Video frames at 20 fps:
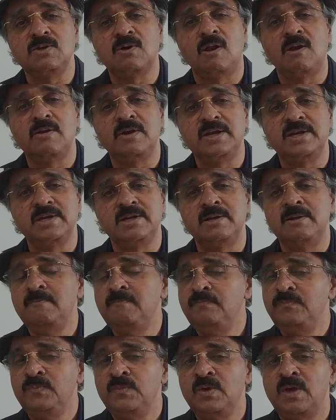tolerated.
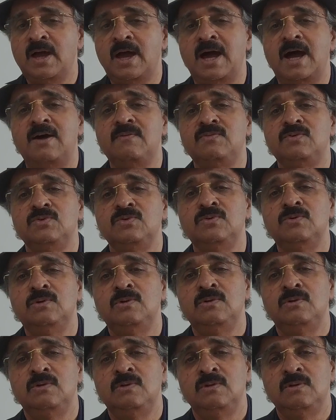You have to
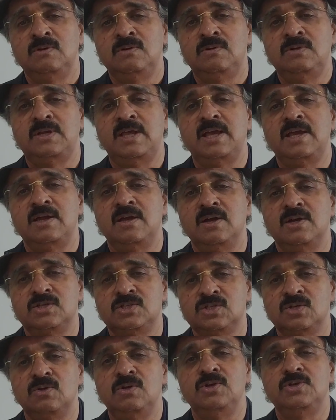take a
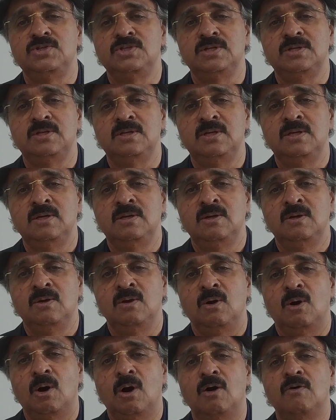solution
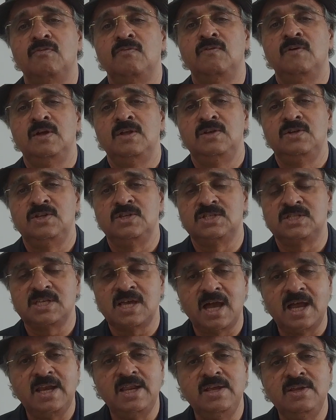of
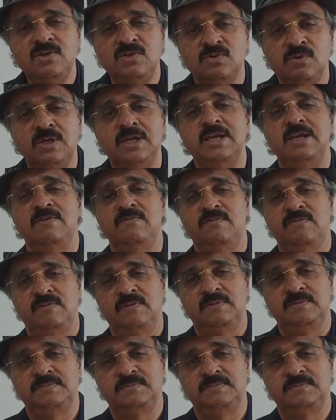deciding to leave.